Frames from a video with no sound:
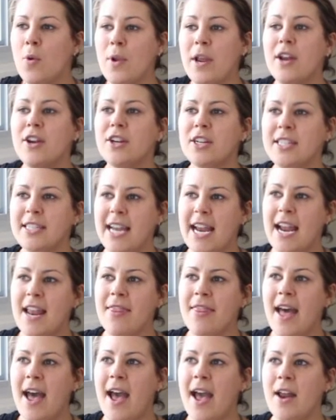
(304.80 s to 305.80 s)

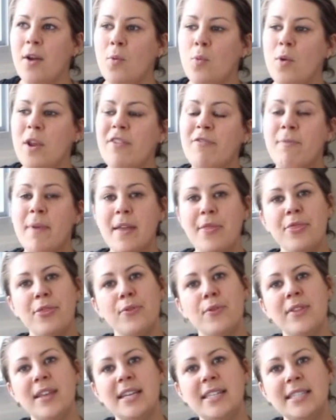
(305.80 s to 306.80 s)
understand that we've been
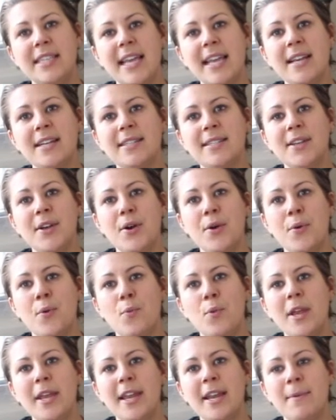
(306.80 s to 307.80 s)
through these things, so
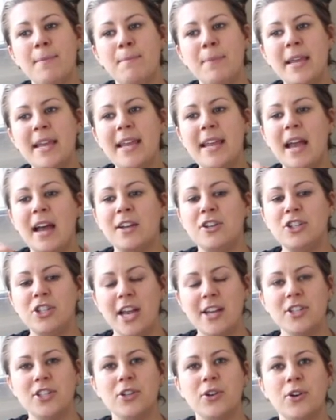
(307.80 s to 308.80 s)
we can be a
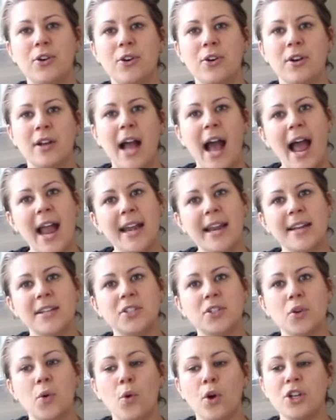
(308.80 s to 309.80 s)
gentle
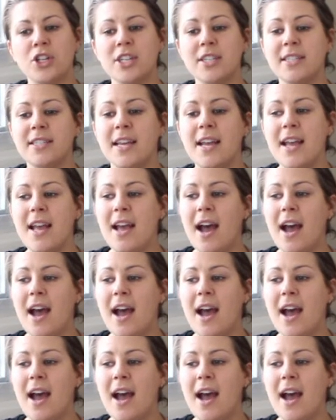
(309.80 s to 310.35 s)
guidance or just